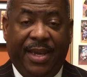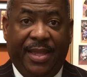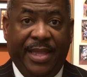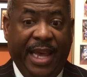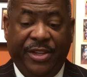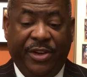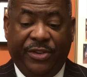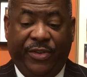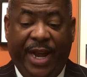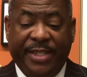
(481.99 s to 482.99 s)
Now you're
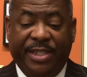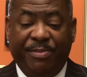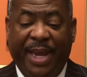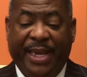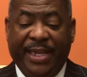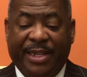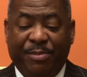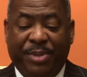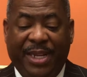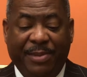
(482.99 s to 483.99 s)
trying to make it
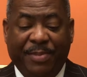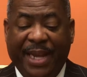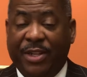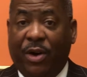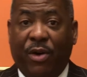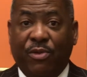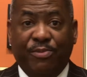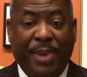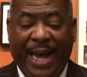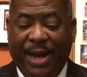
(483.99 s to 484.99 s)
complete by your
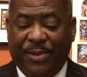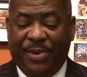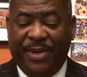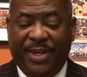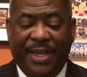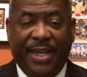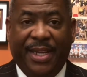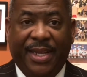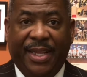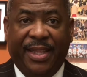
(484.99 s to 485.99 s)
own power.
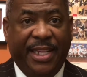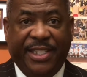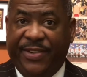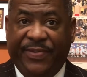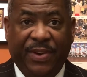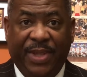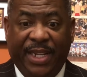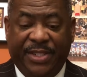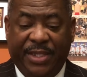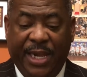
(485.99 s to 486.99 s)
This is
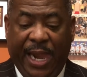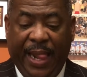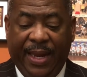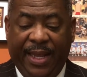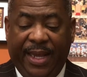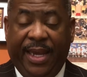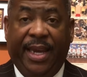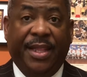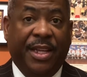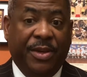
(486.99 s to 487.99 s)
foolish.
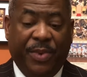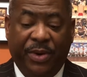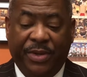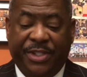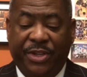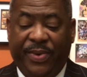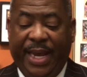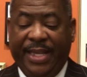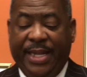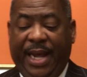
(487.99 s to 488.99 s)
In other words, you
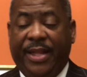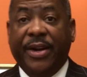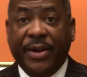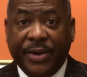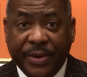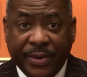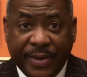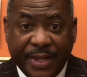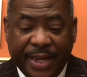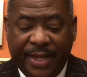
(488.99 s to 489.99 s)
cannot
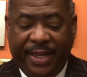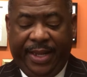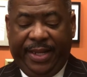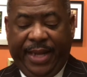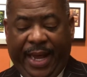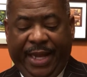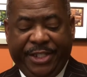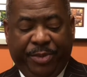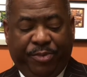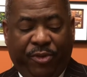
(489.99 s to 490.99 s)
earn
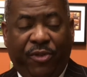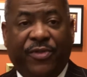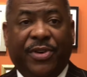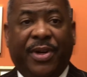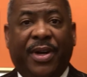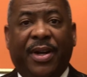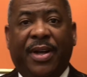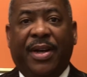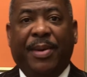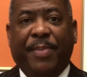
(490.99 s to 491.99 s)
God's approval
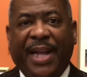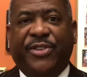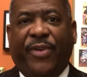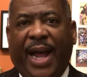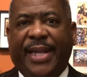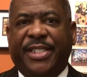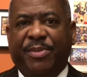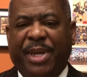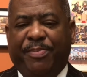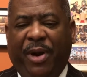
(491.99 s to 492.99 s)
by trying to
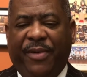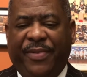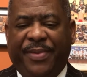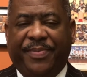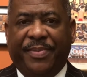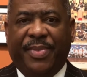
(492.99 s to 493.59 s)
be perfect.